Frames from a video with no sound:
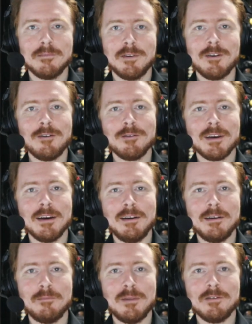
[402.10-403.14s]
So Kenny
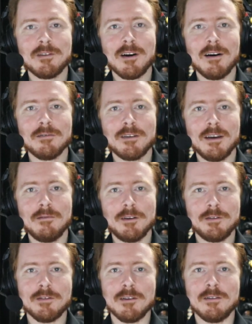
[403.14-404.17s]
and Mishkoff gave
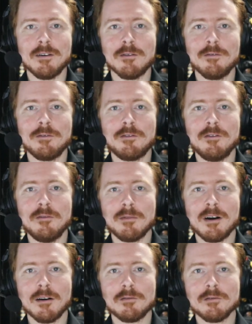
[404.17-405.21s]
us the Tunnels of Doom
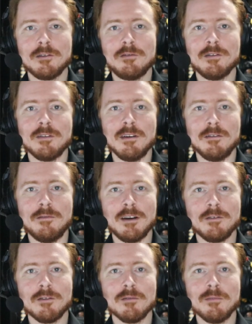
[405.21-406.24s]
cartridge and the
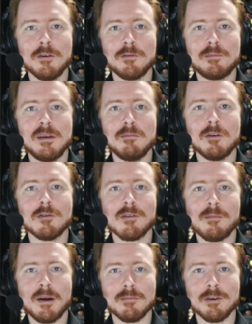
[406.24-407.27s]
adventure most people
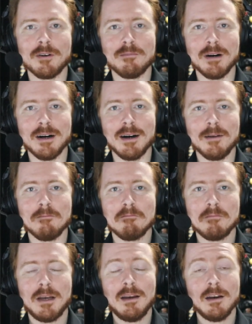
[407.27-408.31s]
remember it by,
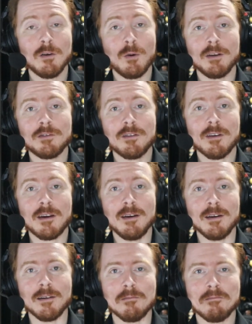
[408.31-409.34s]
Quest of the
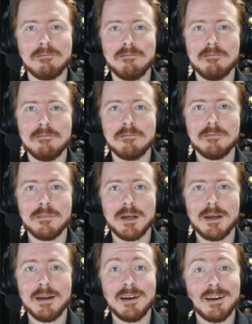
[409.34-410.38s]
King.
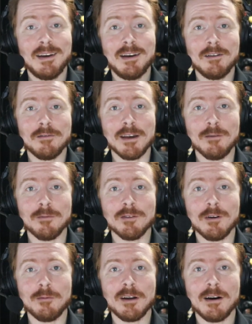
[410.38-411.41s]
And if that was
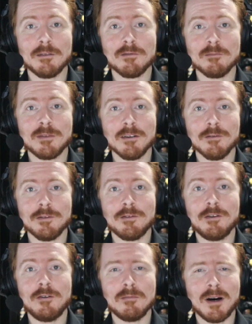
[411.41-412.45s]
all we got from Tunnels of
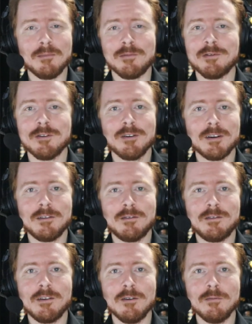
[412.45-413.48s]
Doom, I'm sure it'd
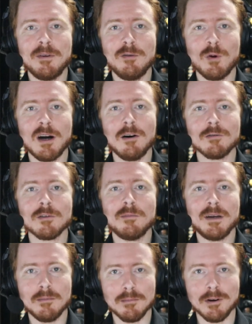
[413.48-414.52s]
still be well
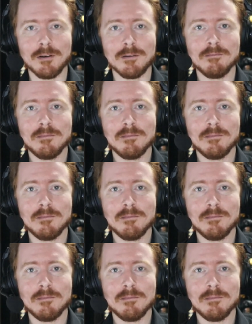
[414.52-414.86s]
remembered.